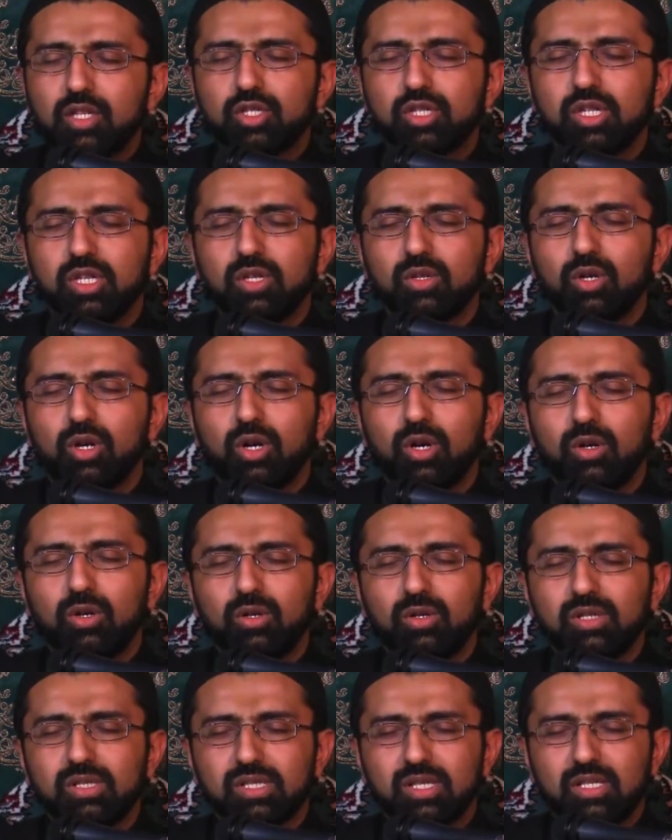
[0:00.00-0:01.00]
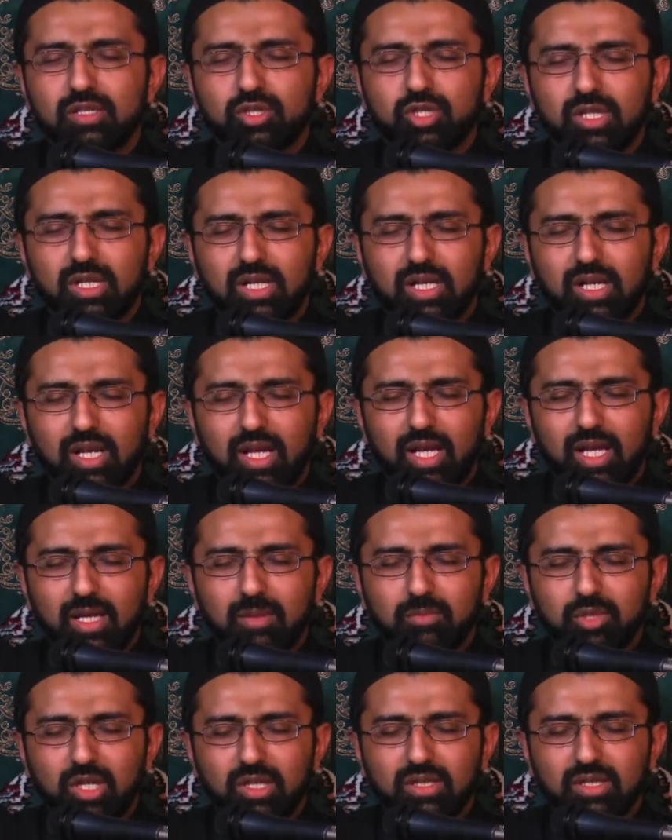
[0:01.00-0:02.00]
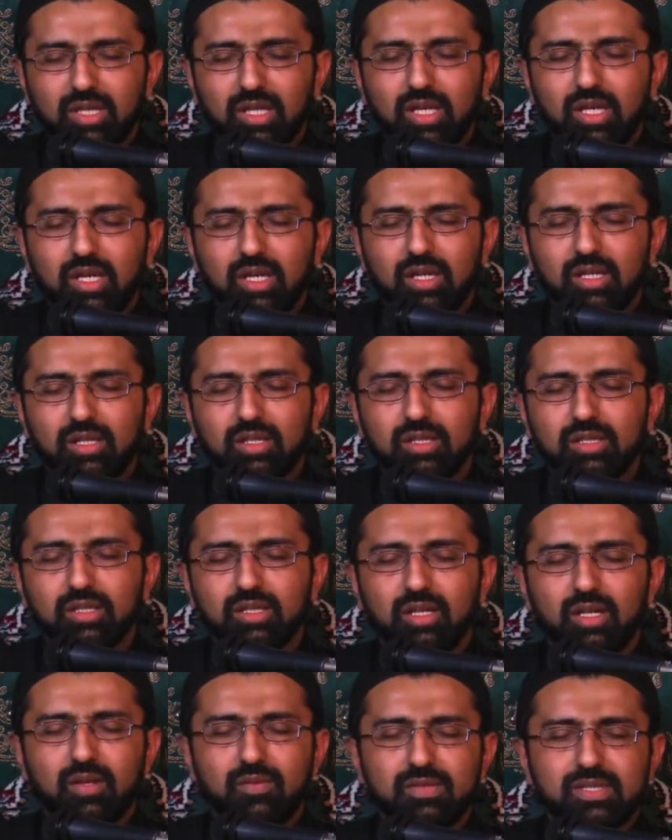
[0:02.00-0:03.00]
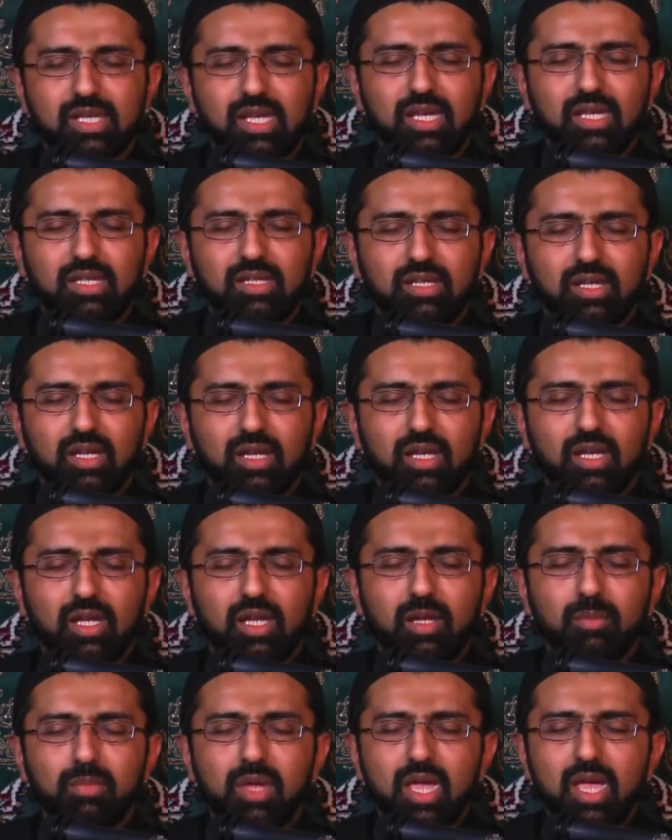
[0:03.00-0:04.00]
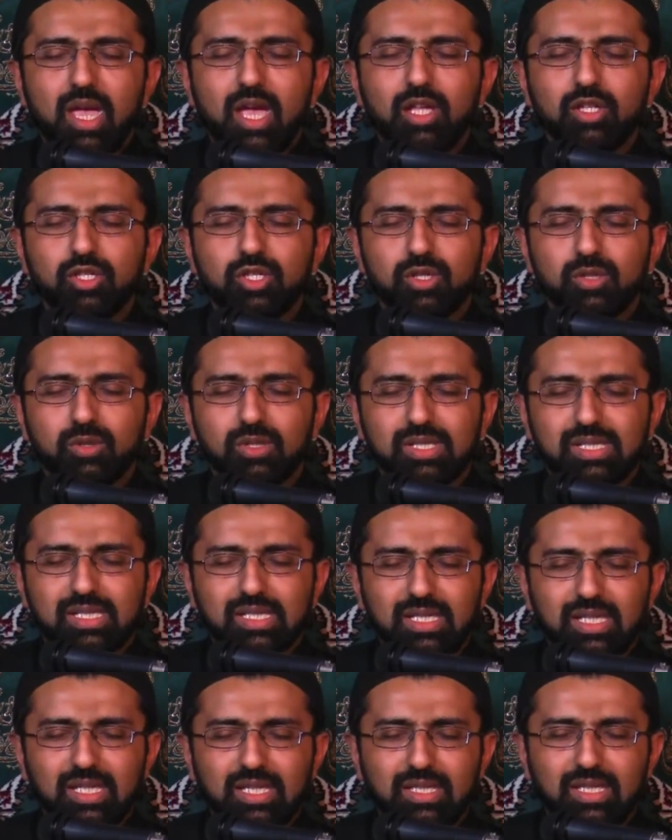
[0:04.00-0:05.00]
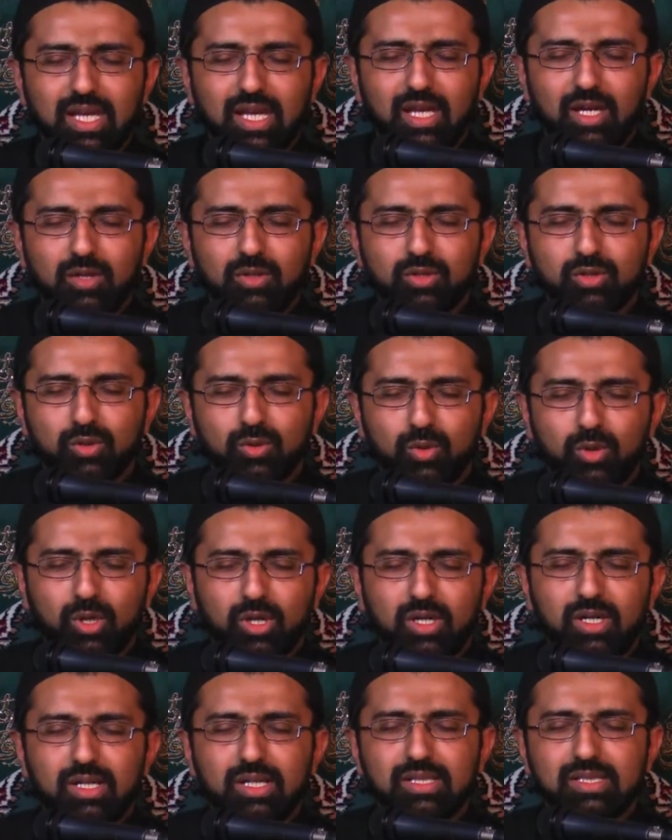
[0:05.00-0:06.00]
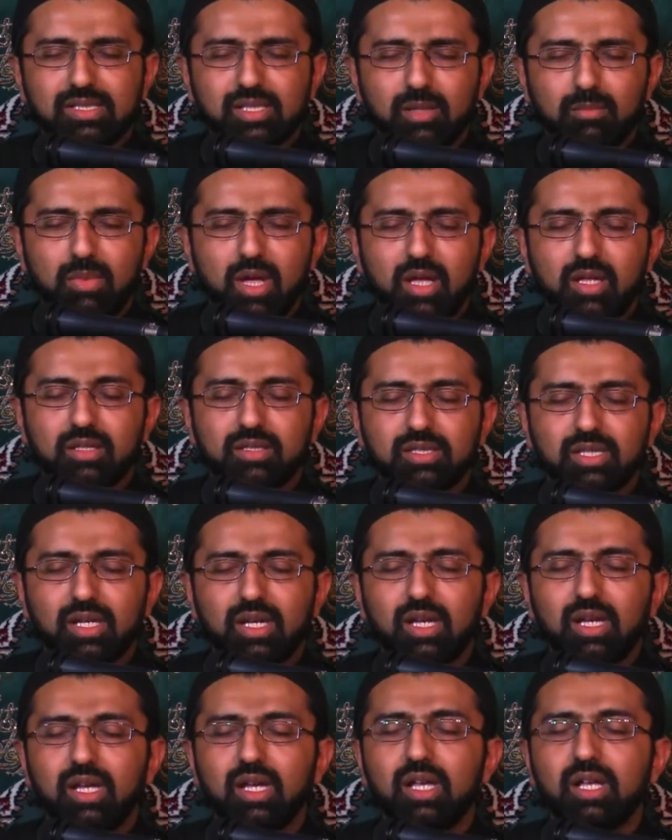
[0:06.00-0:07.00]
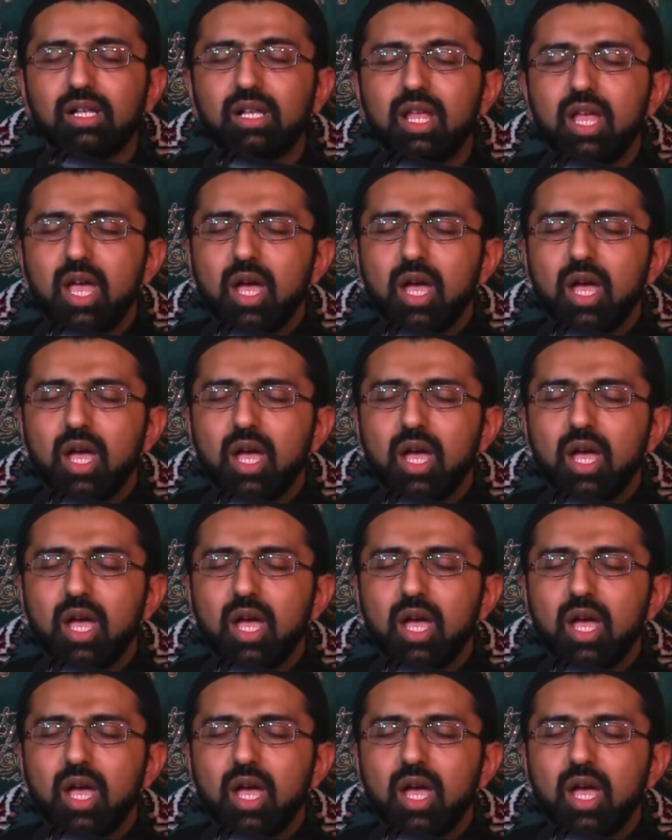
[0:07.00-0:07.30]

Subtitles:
She rose and she climbed on the hill of Zainab and she could see down towards the Maqtal.